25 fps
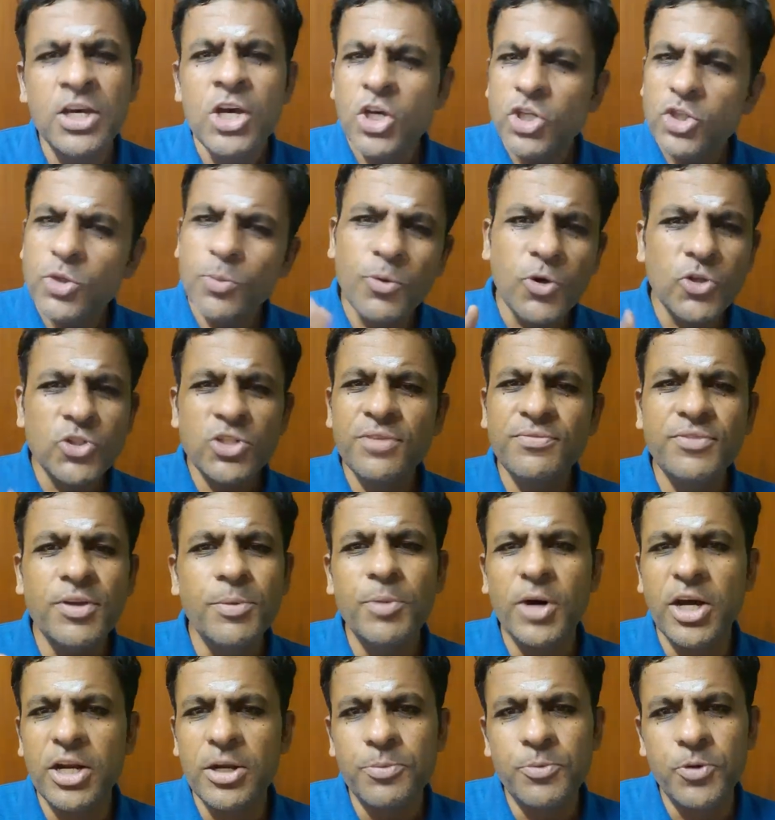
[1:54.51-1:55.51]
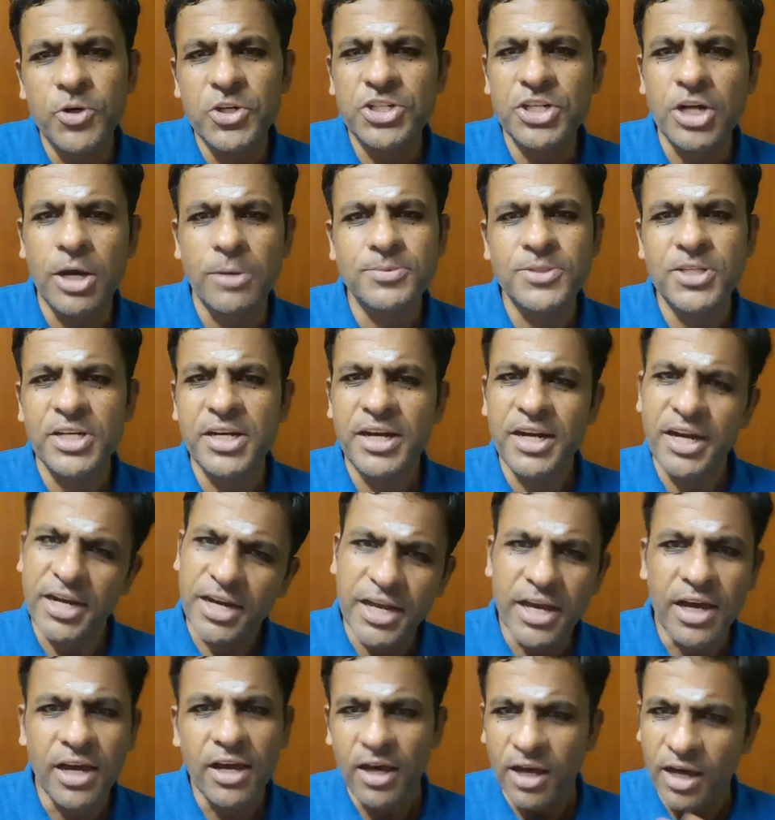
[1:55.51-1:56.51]
So most of the Pani Puri shops in
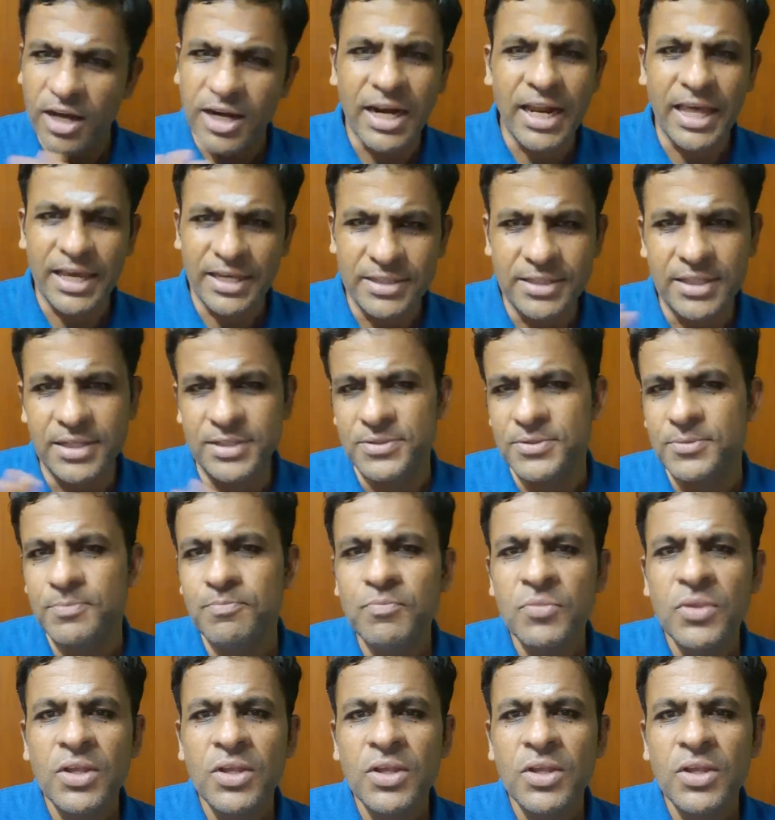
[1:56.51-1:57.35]
India are like this.